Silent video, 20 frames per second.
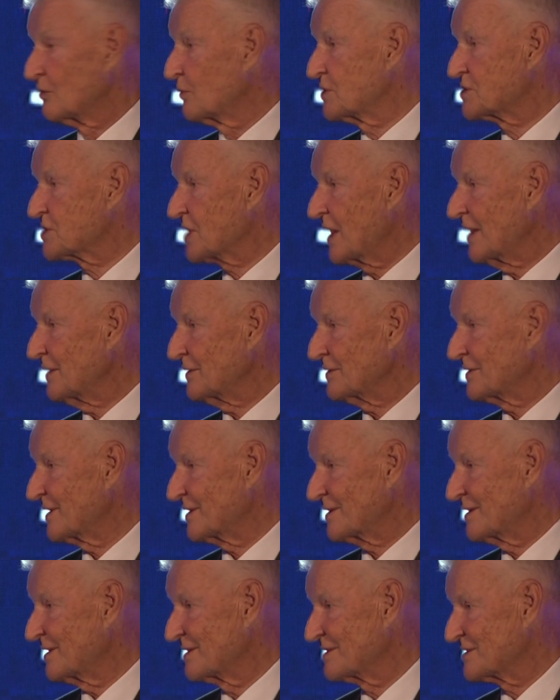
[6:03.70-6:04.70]
which
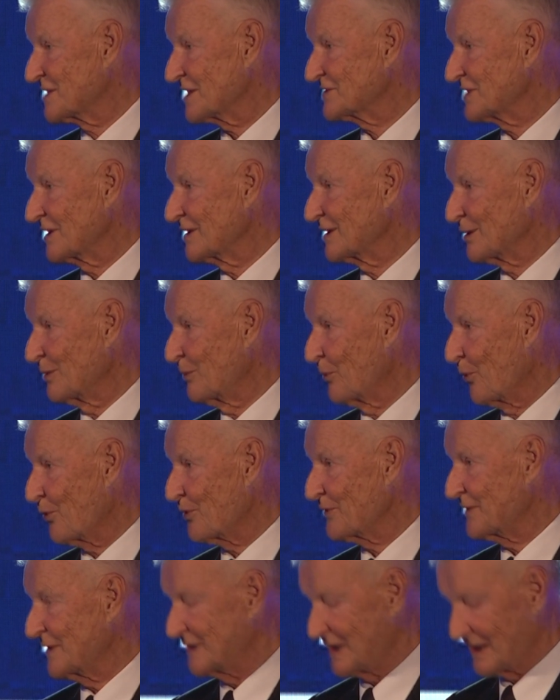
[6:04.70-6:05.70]
ended just a little
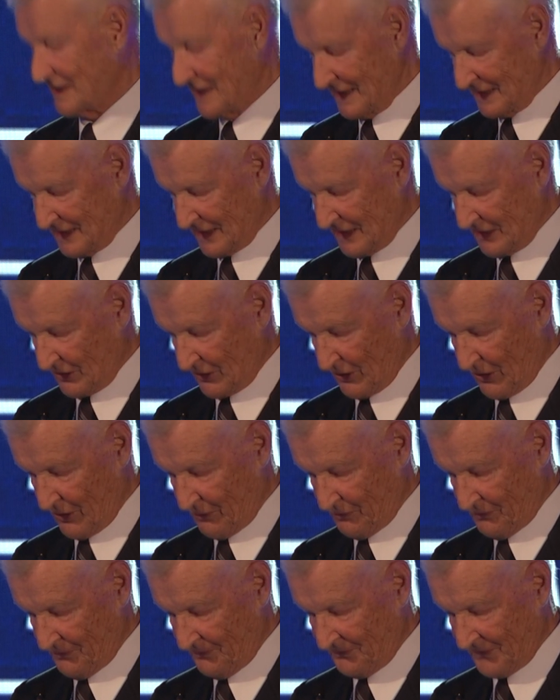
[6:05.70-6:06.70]
more than a decade
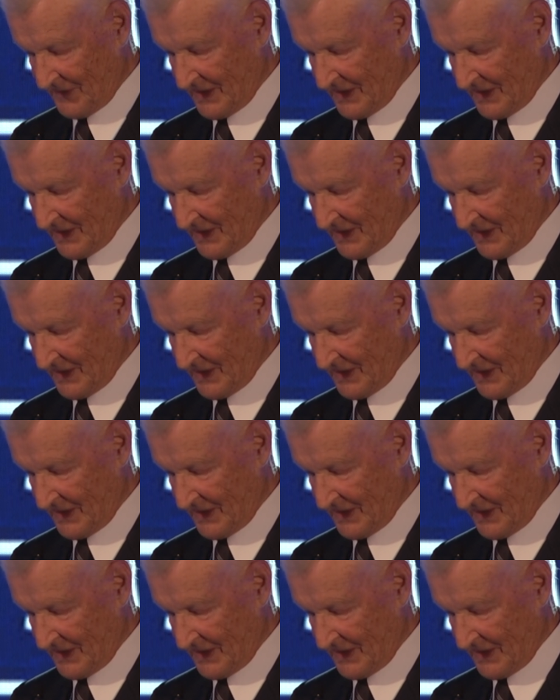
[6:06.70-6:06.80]
ago,